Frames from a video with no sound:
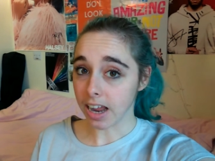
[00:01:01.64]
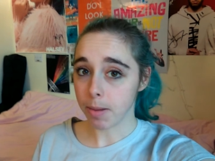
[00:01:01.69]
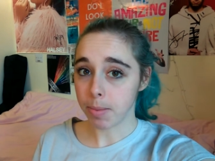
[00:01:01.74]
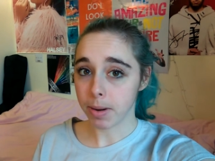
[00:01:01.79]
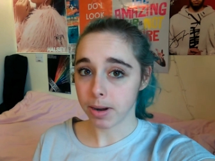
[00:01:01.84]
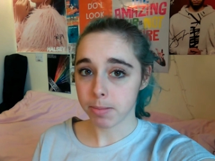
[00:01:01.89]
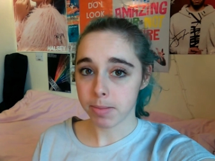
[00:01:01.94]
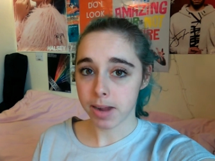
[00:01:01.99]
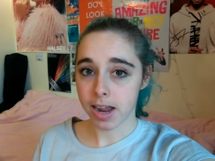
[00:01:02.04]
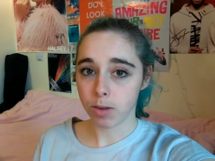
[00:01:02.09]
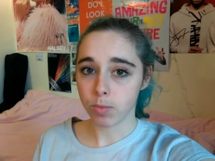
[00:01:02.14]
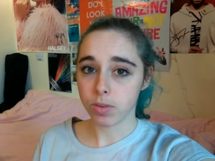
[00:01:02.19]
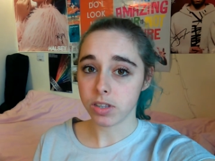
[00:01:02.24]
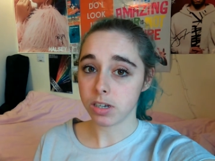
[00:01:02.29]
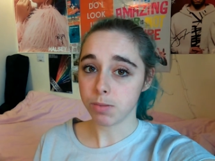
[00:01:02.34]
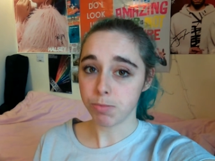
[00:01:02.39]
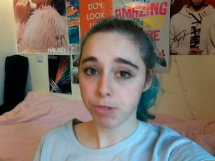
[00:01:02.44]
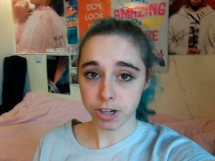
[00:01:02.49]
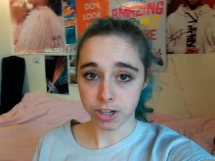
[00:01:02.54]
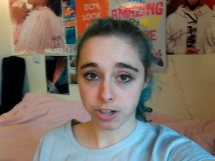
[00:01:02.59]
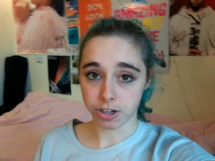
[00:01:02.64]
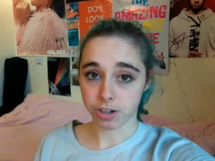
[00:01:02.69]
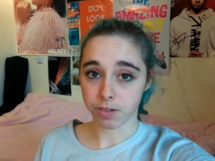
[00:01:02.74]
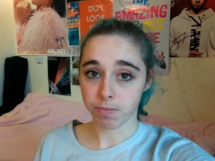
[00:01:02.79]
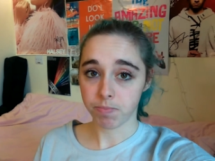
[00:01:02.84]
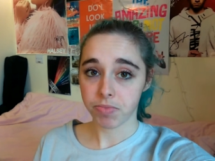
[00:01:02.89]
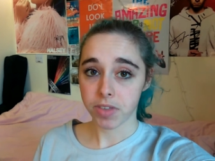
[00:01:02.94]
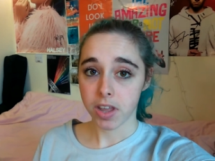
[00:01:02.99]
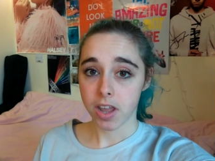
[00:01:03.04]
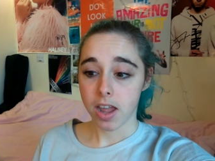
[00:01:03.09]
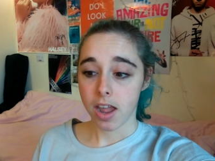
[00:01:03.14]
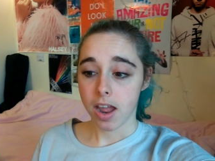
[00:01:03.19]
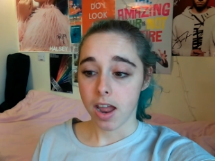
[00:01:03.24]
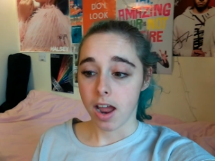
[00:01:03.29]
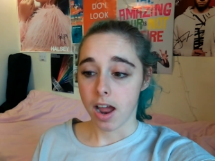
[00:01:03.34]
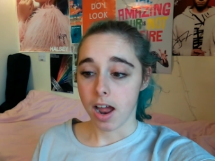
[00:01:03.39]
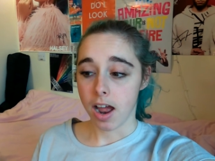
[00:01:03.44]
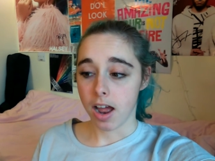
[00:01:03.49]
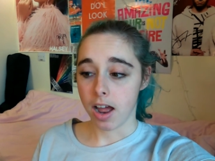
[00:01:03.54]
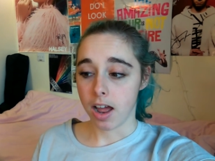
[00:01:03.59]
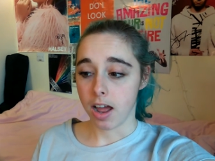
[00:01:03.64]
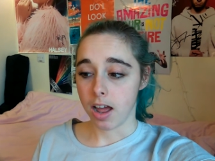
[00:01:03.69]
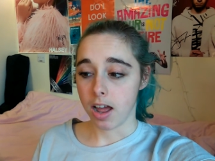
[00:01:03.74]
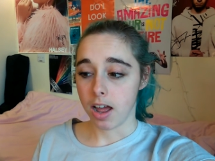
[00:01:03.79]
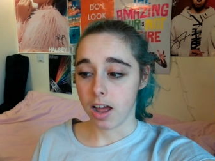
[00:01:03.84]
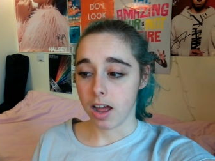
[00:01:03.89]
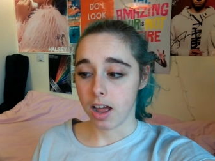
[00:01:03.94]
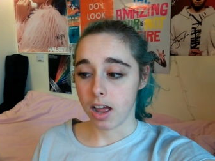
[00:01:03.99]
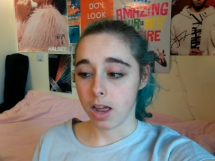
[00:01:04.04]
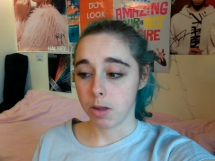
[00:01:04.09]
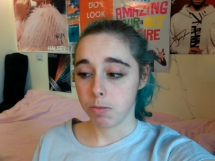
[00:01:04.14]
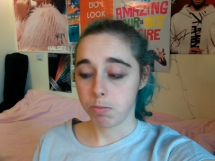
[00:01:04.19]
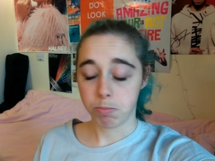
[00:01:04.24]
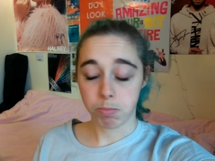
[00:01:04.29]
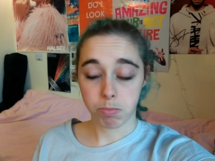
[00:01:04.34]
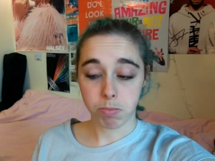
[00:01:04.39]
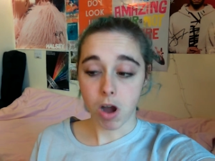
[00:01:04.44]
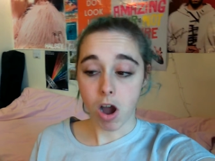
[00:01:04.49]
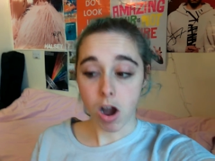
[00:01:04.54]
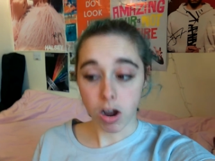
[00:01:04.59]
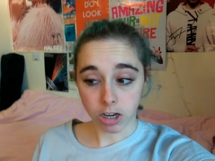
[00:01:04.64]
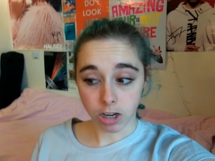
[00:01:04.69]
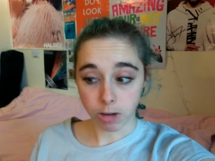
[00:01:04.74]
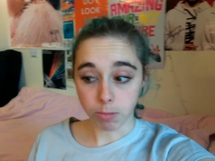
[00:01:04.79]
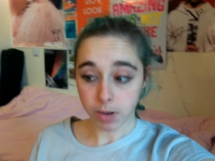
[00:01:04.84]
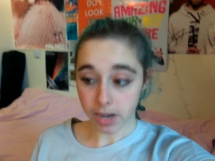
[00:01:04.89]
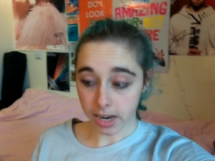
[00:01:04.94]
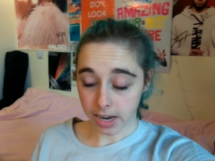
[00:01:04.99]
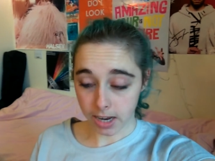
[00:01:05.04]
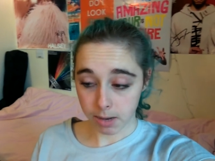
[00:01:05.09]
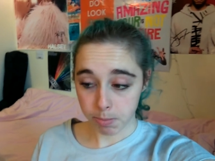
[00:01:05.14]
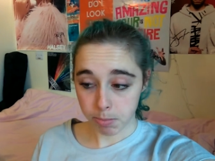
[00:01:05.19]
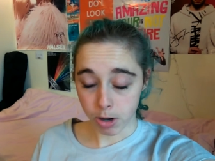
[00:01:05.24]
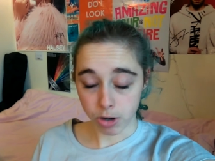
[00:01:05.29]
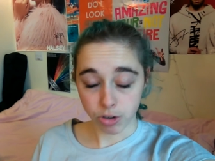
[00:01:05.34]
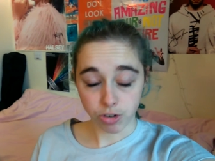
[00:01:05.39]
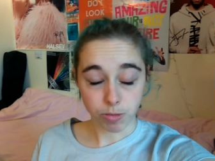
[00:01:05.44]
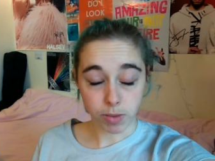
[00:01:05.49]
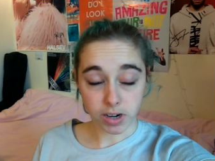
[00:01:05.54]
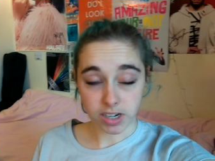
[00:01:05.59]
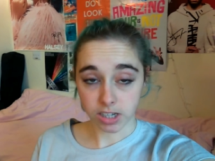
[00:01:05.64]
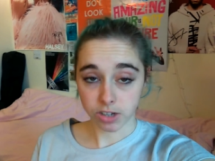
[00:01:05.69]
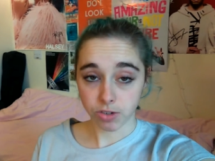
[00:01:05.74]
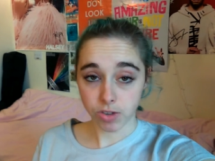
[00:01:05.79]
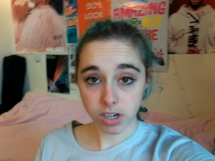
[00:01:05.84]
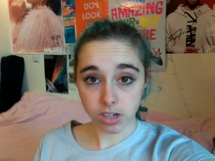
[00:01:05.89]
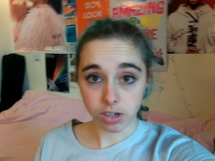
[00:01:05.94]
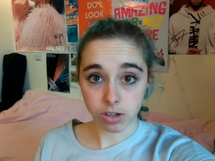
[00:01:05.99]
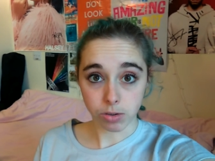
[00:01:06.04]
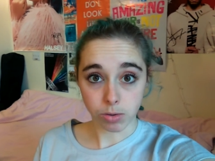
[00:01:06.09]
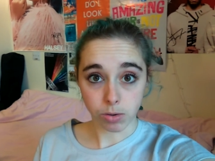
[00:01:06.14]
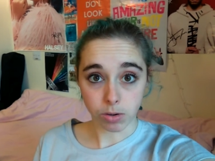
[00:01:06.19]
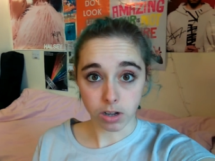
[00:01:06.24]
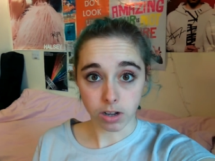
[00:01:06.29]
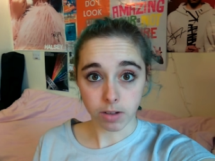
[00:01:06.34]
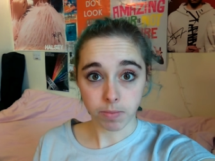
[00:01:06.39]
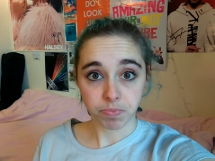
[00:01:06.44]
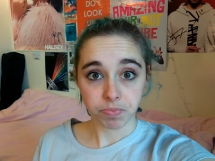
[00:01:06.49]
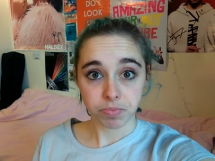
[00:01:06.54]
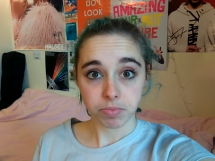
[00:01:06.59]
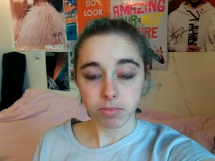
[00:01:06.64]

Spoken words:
about a man with depression, arguably post-traumatic stress disorder.